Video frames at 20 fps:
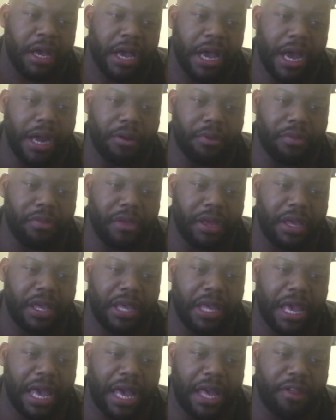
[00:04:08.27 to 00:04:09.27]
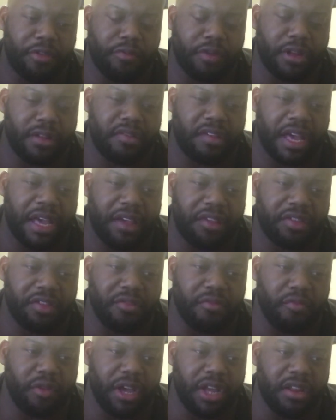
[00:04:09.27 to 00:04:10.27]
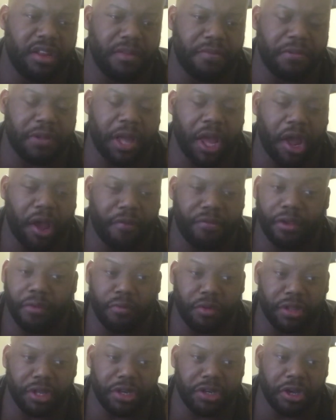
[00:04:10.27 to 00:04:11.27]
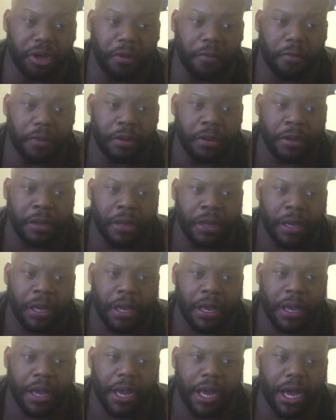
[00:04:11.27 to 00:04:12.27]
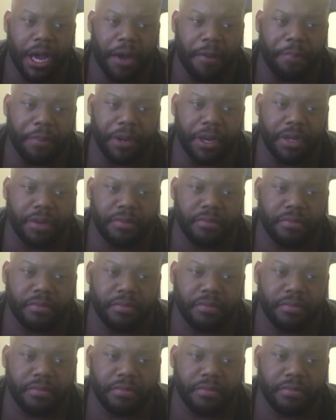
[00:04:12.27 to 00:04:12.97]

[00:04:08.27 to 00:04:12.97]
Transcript: I don't think he has what it takes to win in the playoffs. I really don't. Uh, but